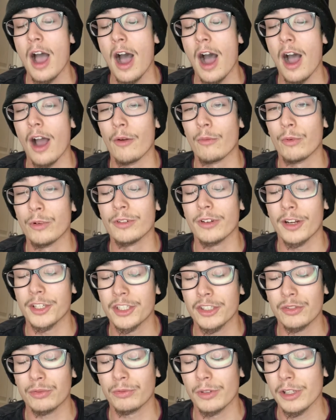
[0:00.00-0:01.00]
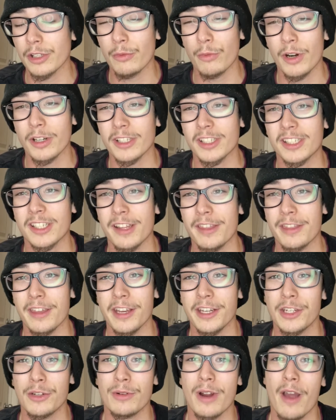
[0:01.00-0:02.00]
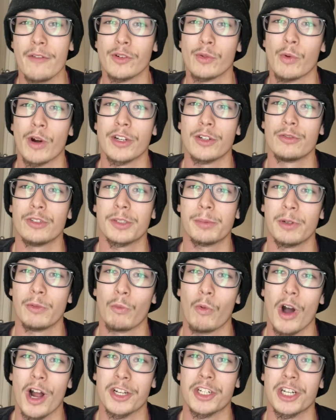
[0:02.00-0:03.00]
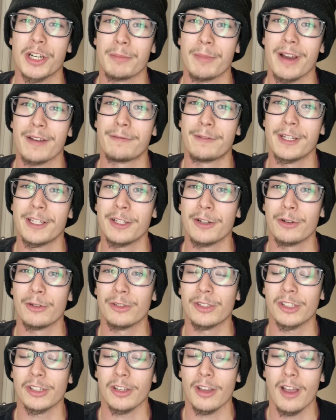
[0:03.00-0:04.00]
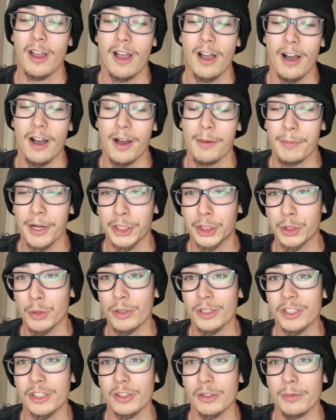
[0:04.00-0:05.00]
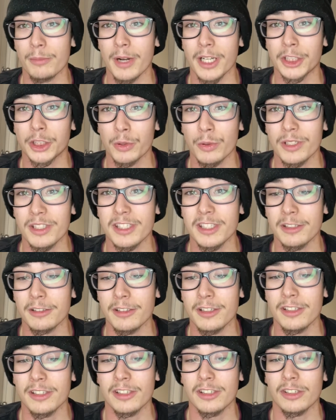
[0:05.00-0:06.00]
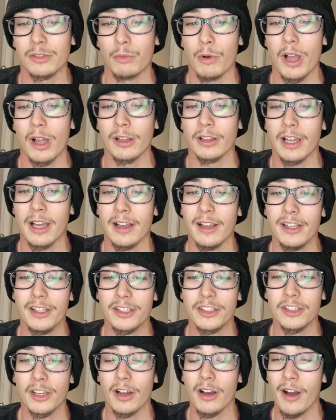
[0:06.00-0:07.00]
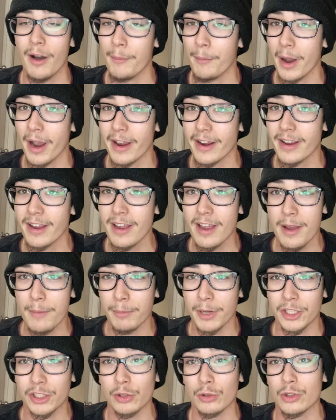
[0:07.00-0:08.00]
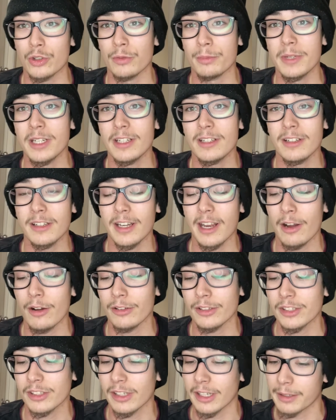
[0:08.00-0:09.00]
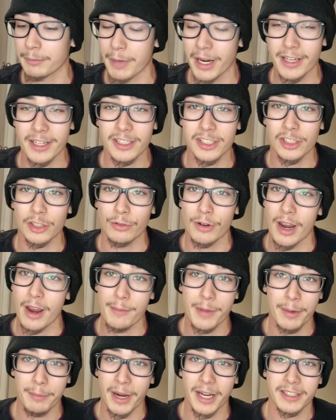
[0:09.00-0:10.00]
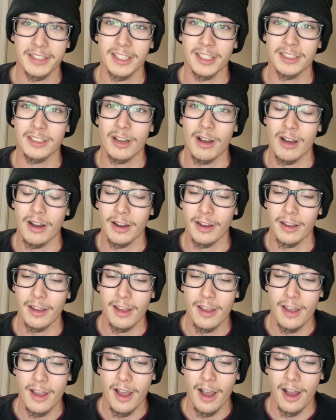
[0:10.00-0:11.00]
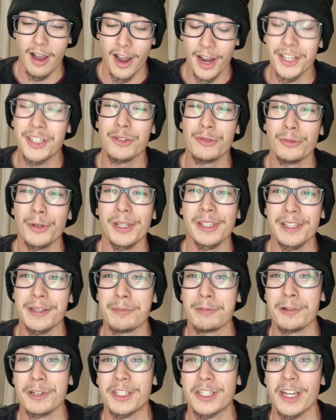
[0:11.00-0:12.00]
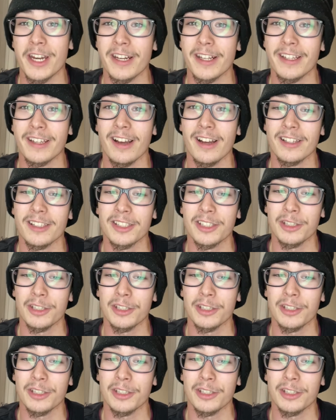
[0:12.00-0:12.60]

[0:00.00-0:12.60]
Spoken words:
I just really wanted to say thank you to everyone who has been watching my videos, my short series, as well as my social media accounts like my Instagram and my TikTok. I do really appreciate it, guys.